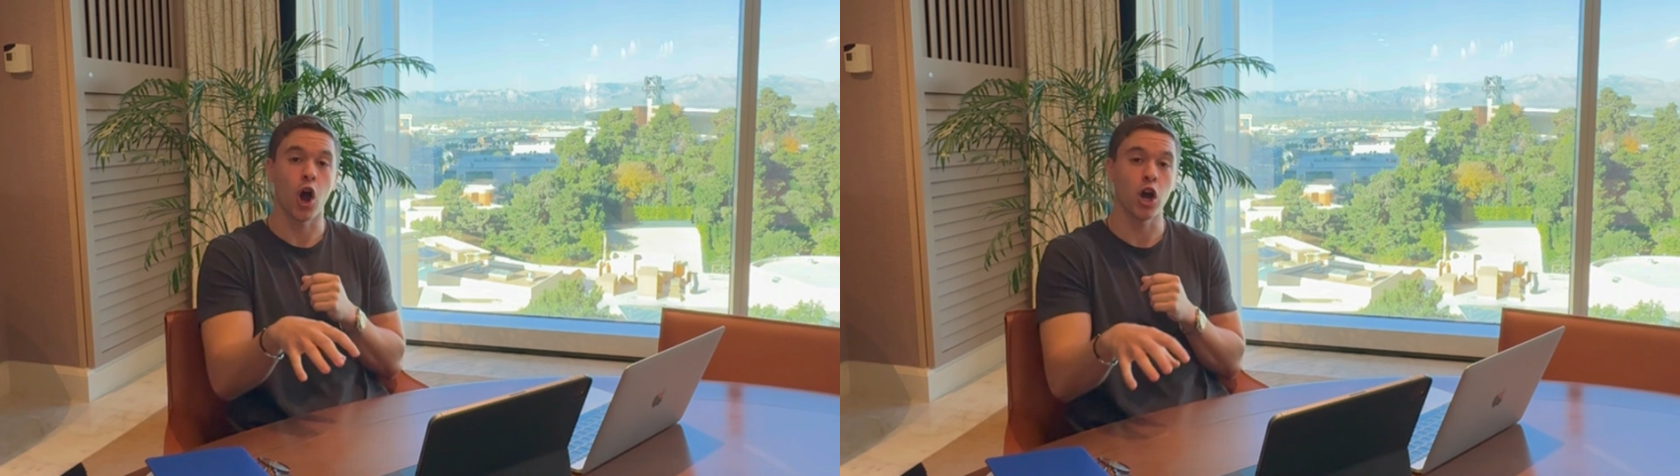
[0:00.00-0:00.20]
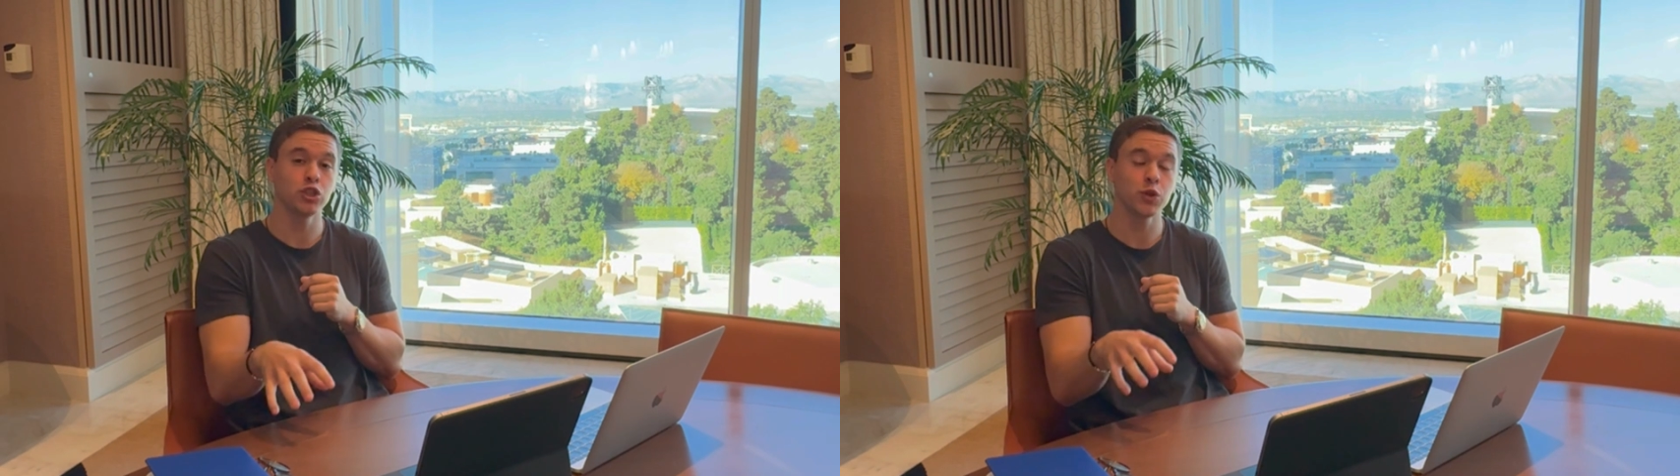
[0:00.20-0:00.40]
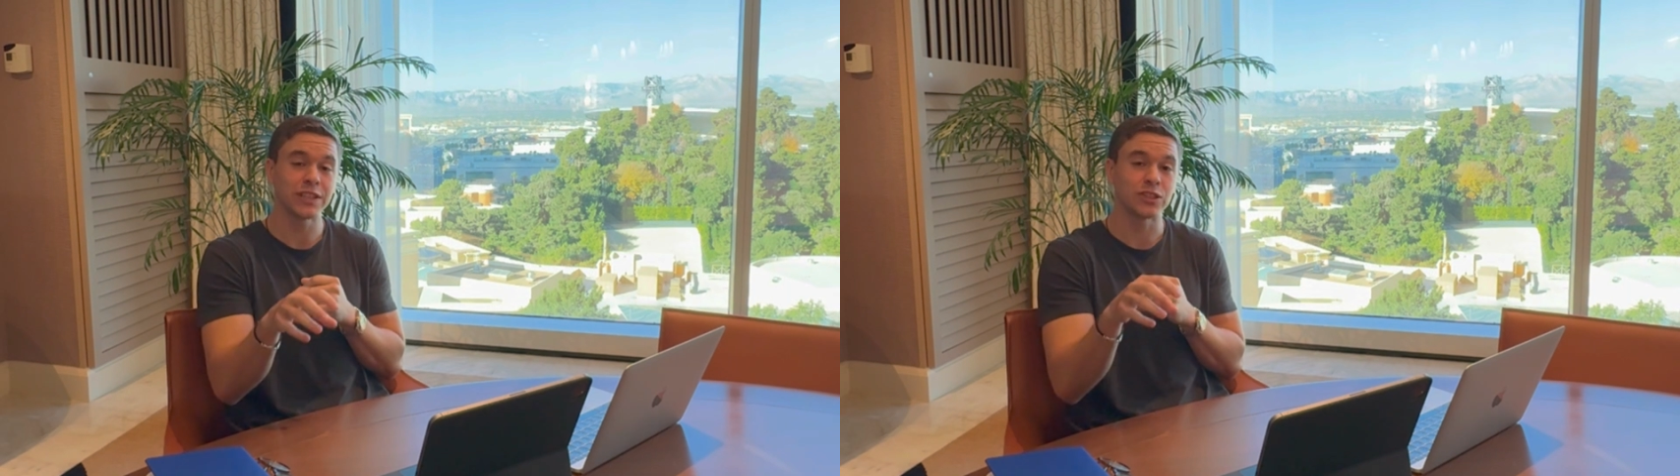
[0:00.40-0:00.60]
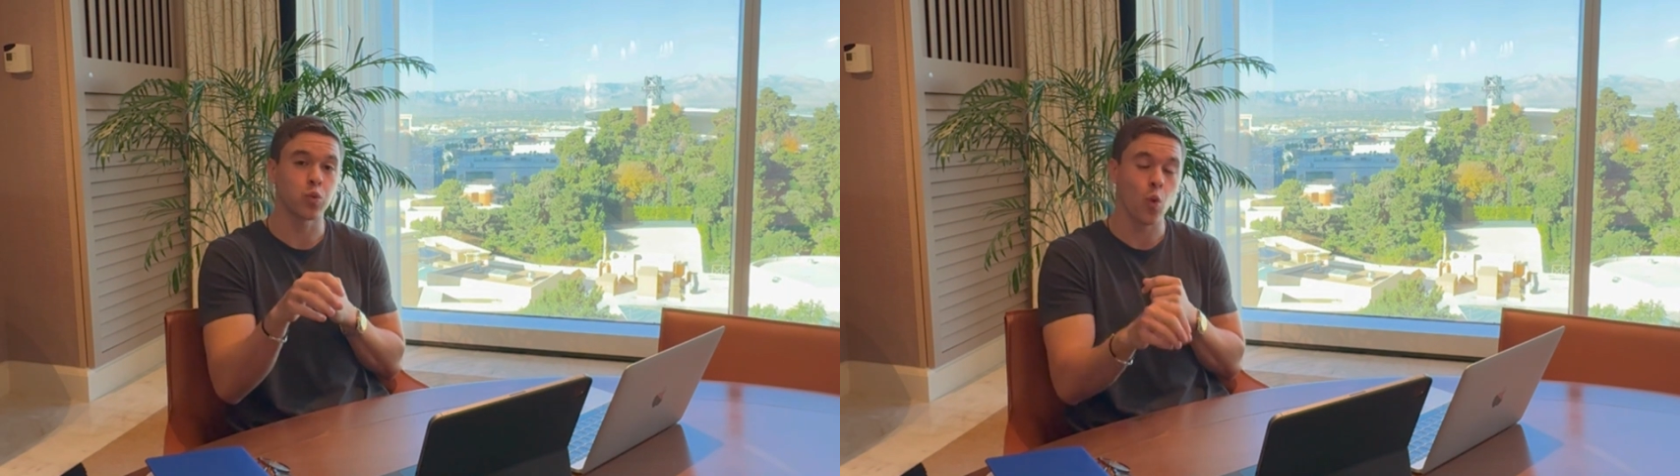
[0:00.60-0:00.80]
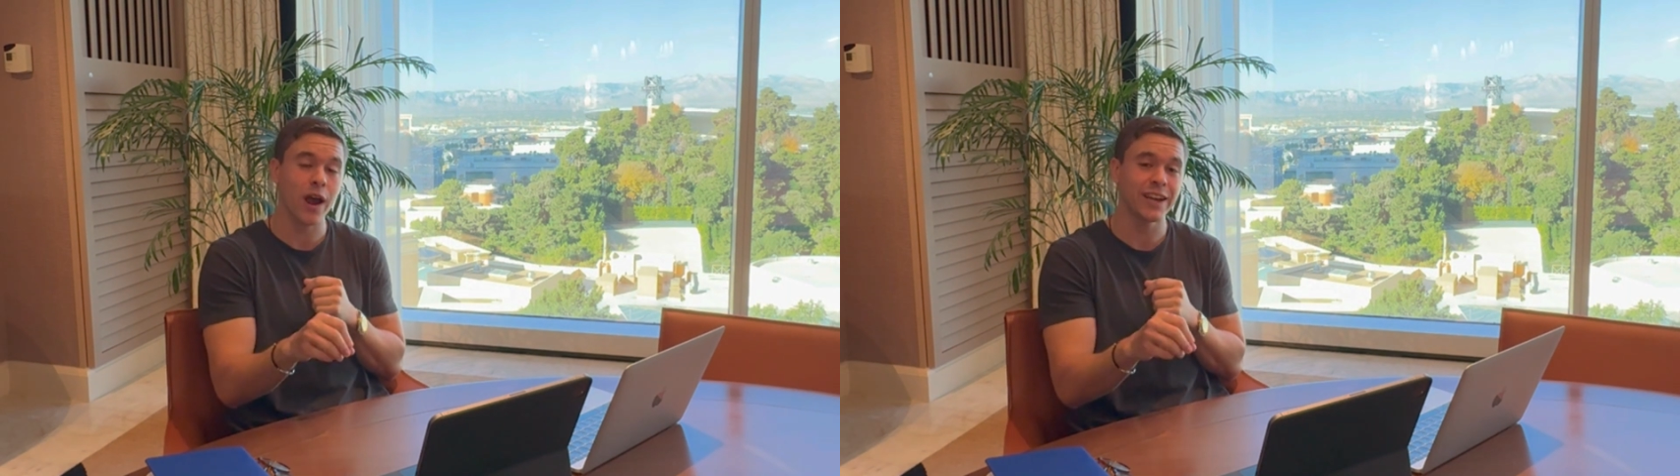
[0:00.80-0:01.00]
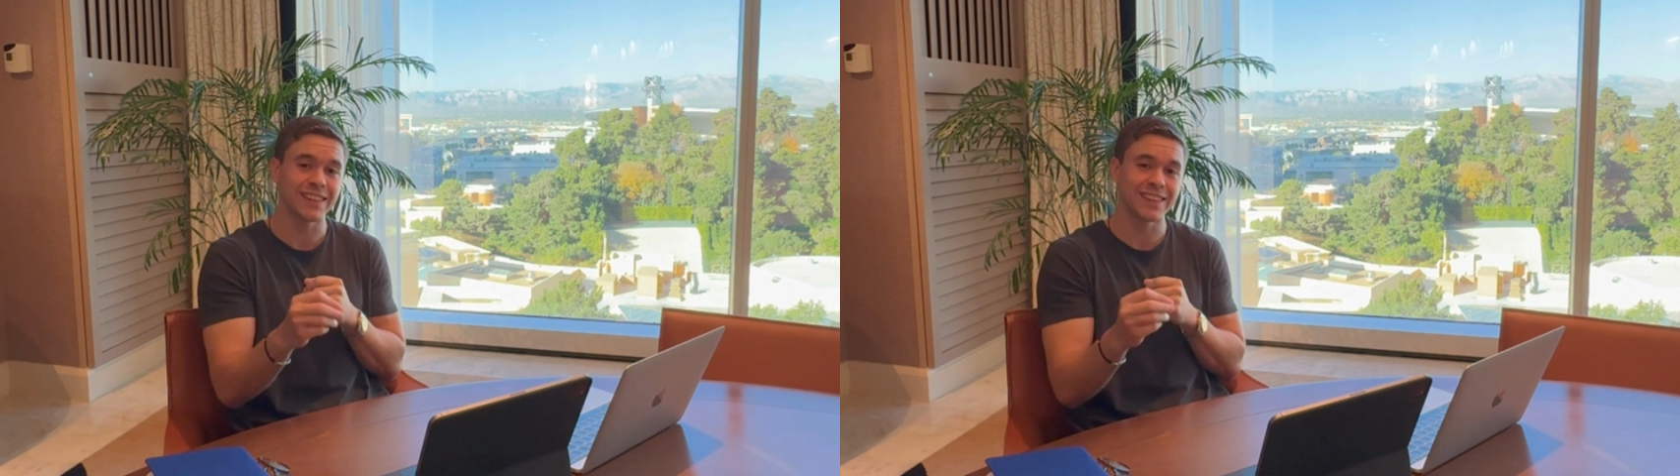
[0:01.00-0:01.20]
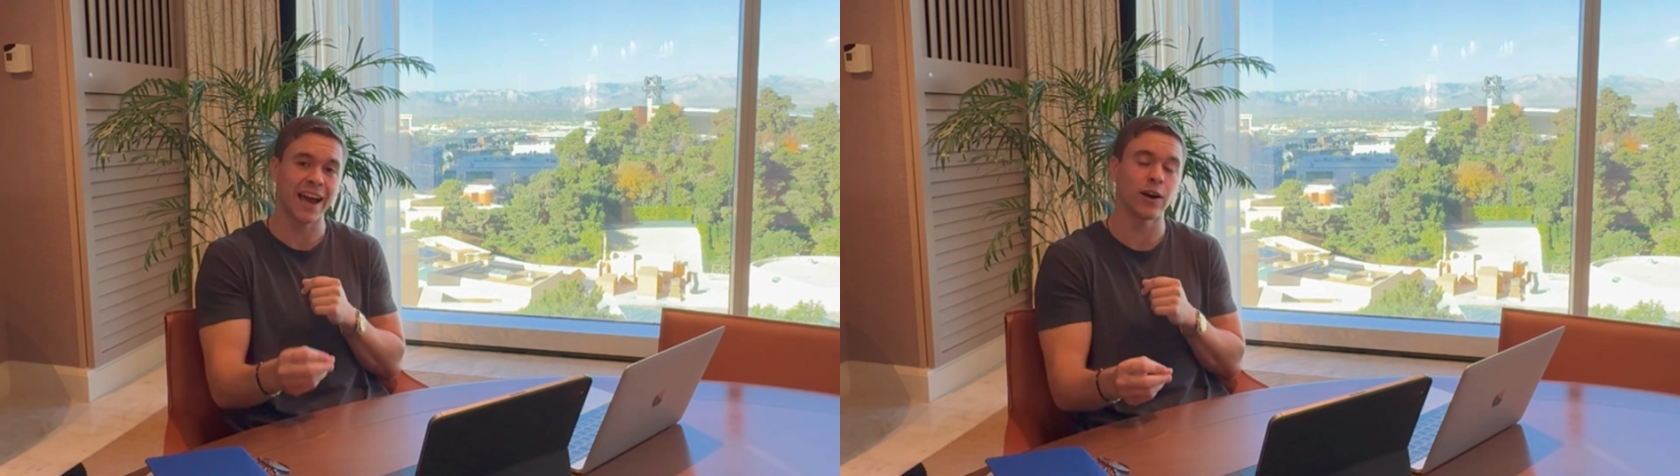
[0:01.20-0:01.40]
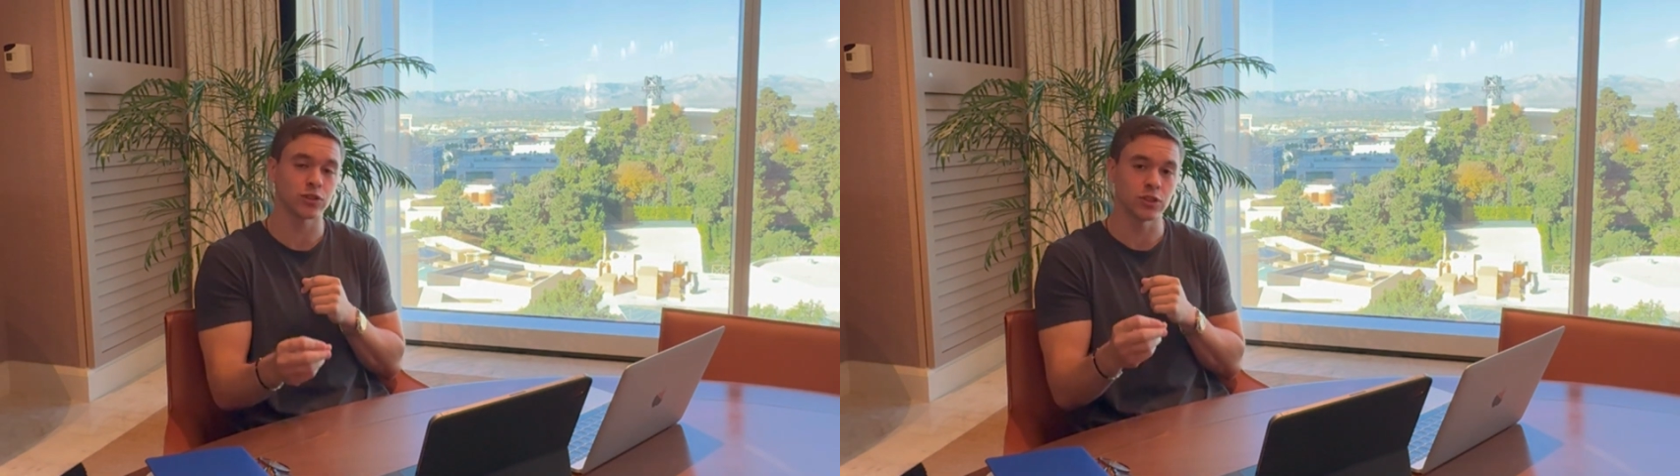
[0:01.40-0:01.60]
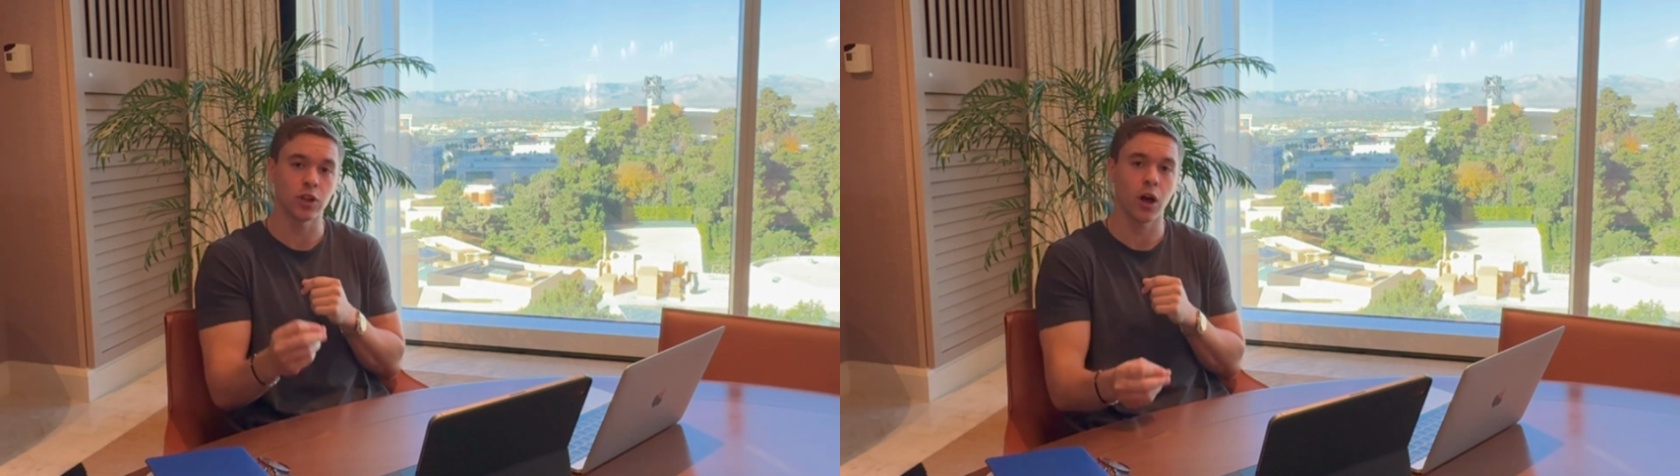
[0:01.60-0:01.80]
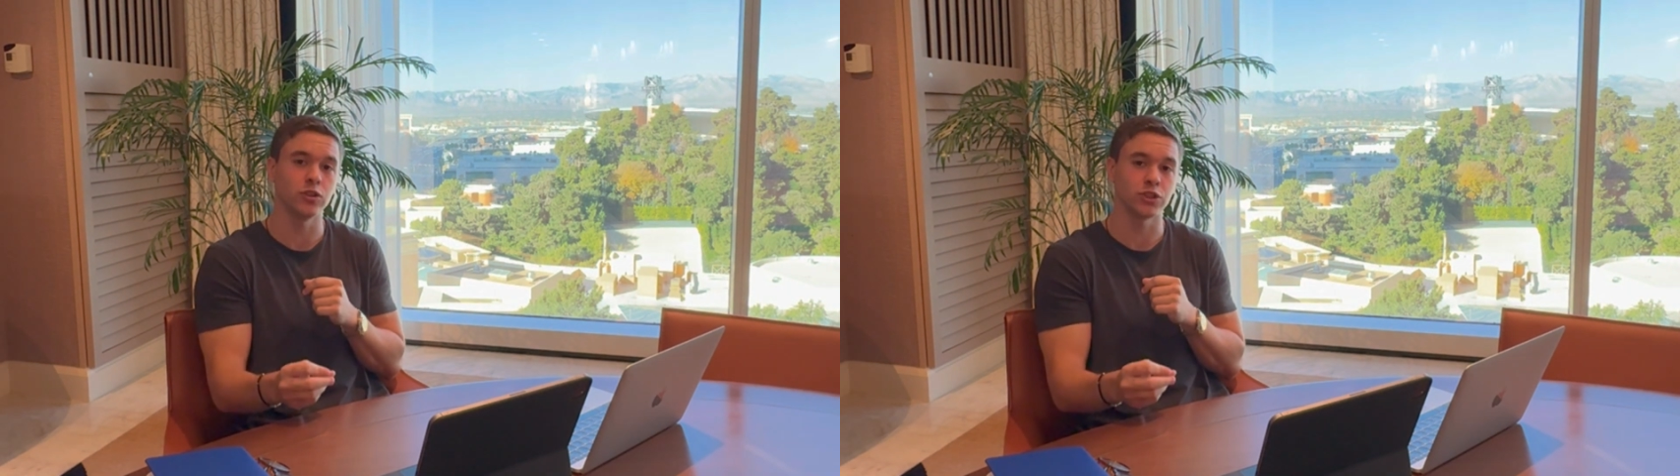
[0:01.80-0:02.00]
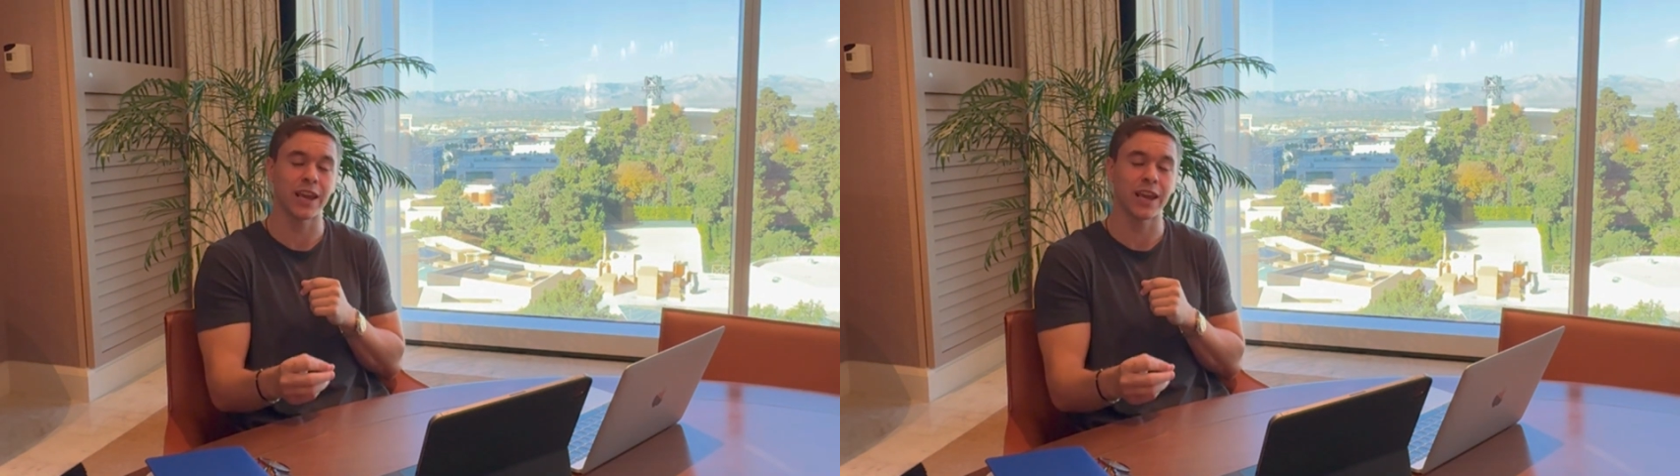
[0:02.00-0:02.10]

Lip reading: $120,000